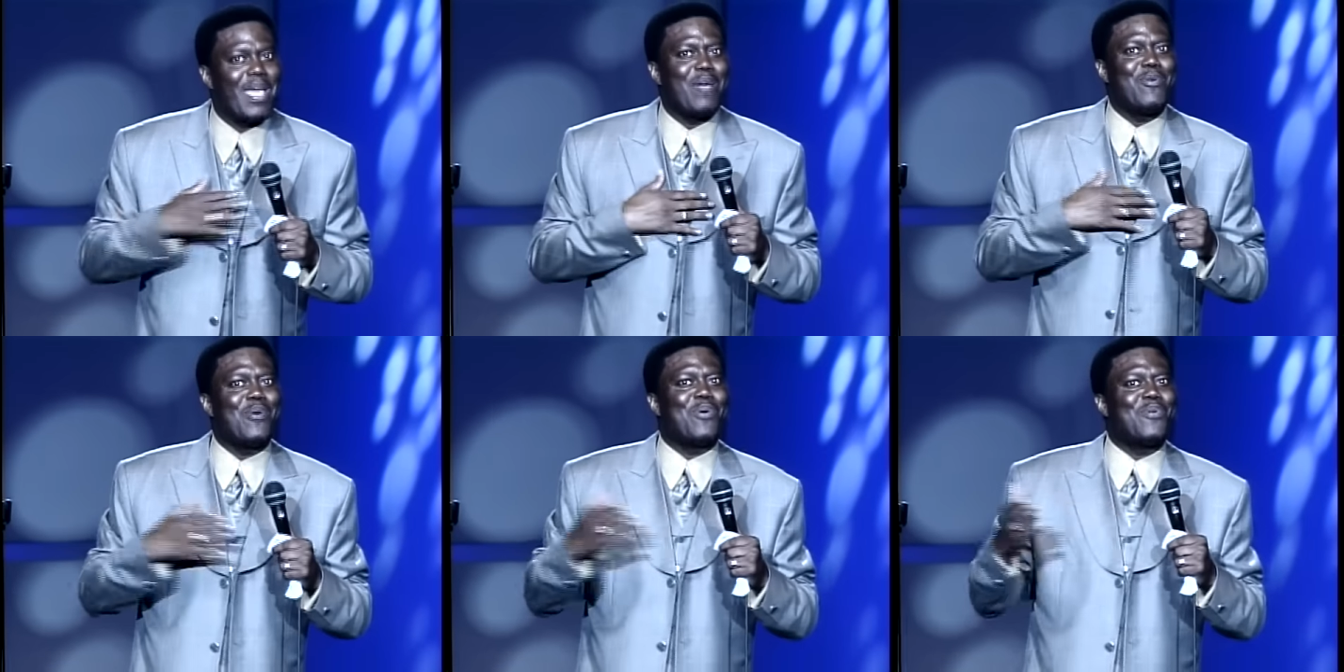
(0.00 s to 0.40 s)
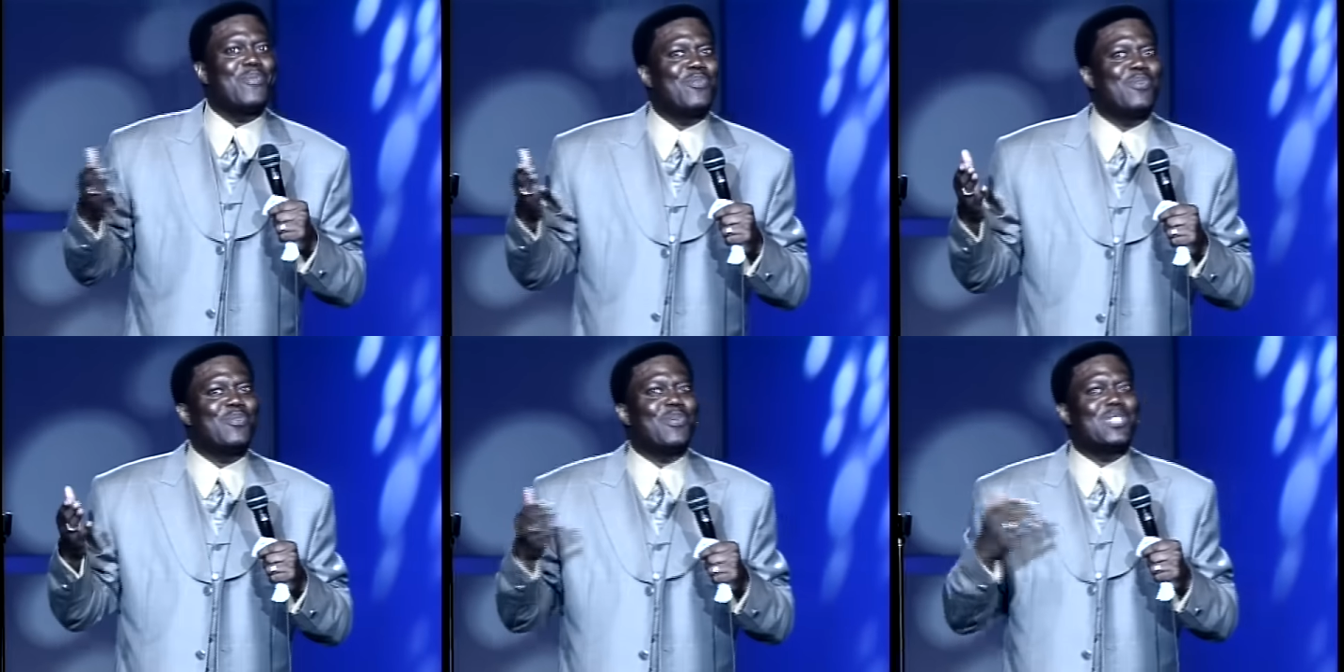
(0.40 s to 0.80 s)
man, what,
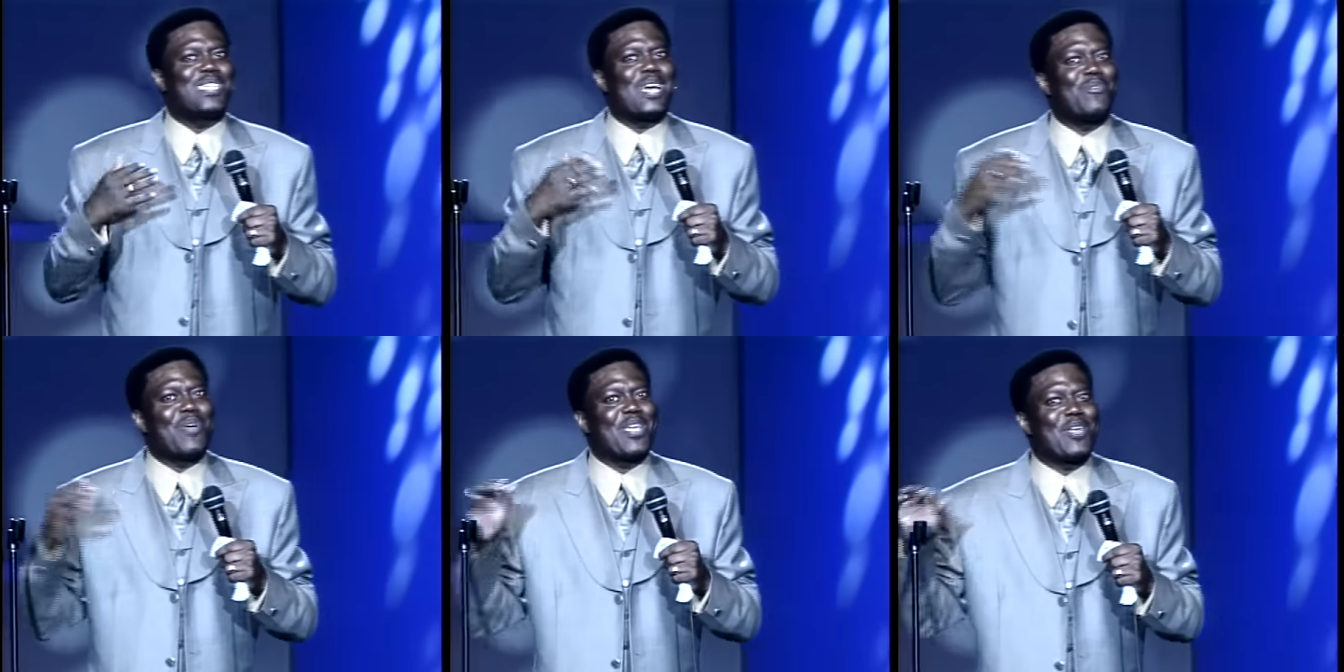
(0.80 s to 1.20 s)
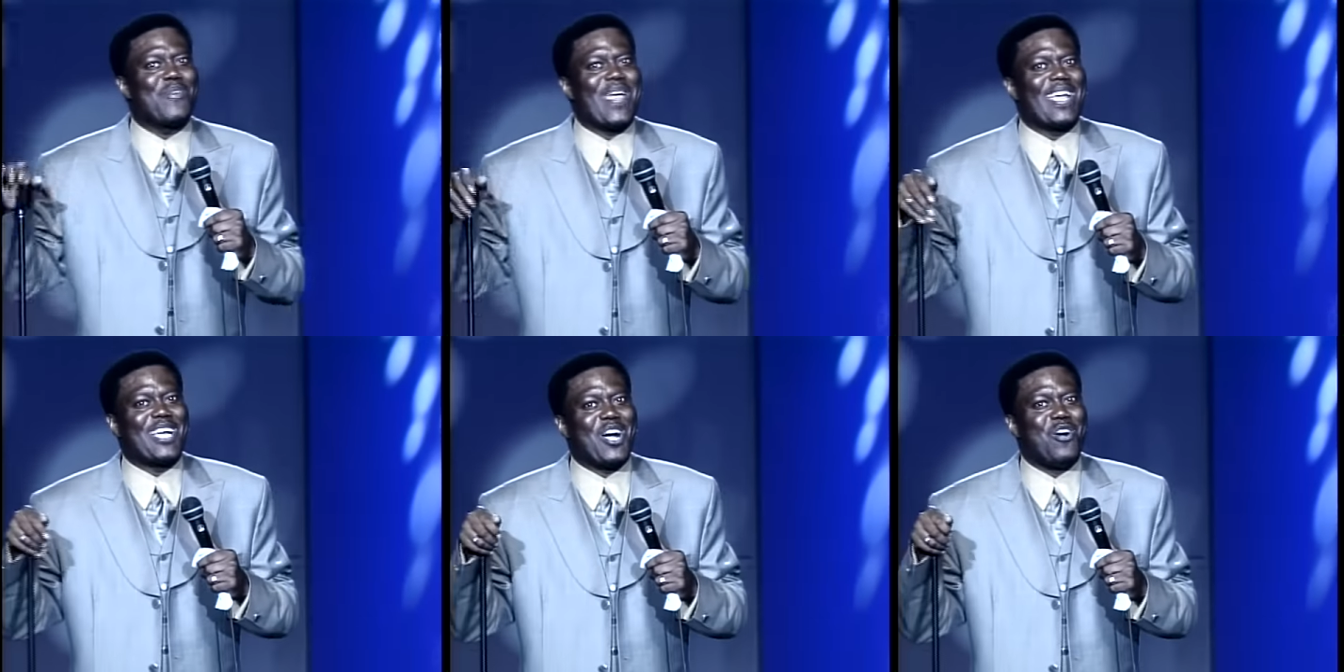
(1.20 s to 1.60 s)
what, what's up? Where you get
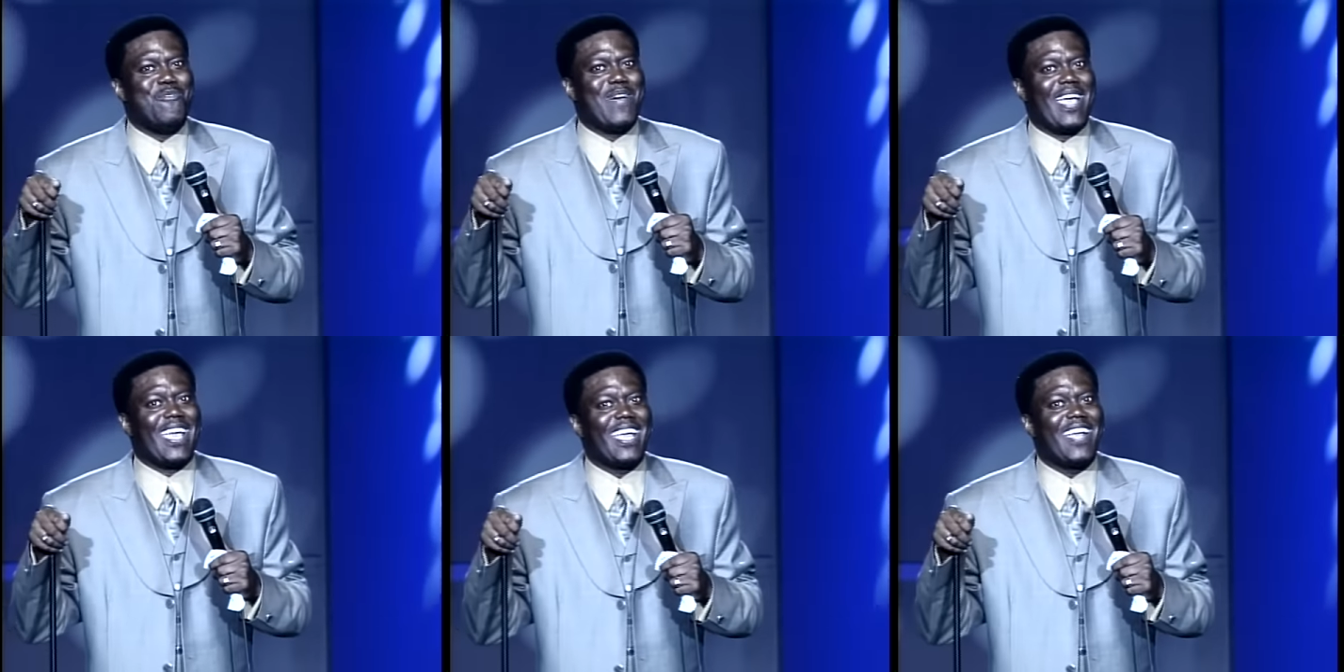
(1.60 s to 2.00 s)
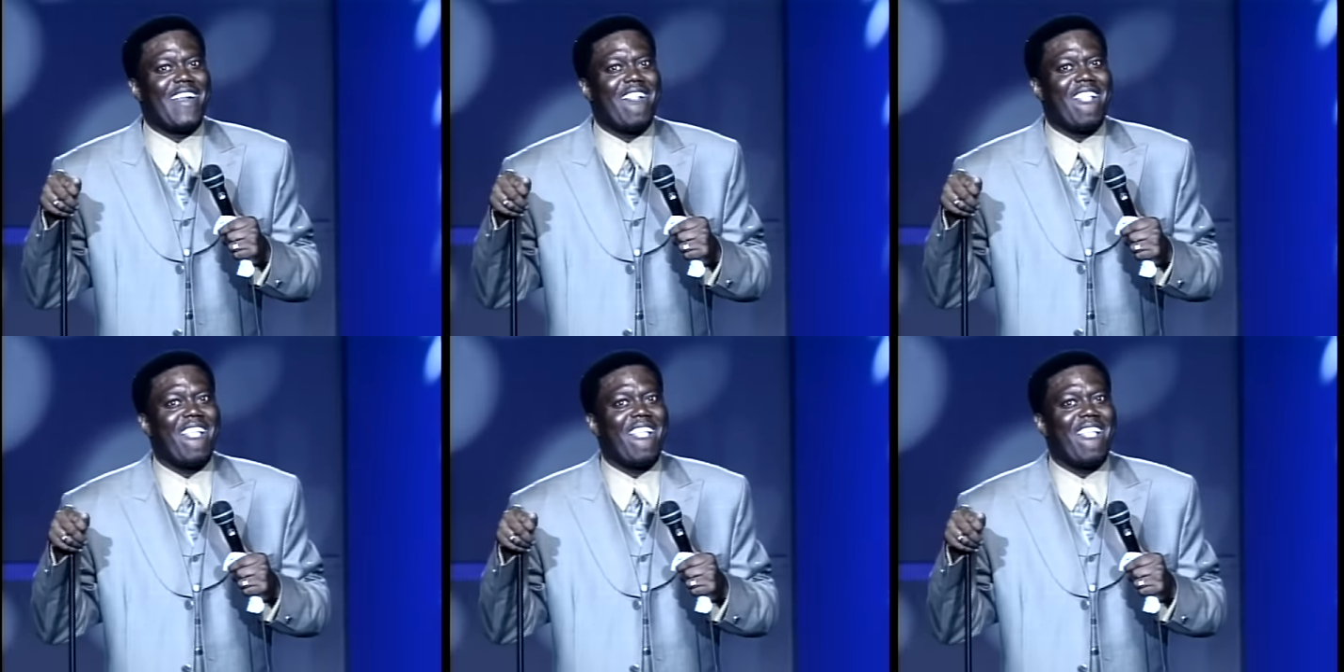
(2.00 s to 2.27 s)
ready to go, man?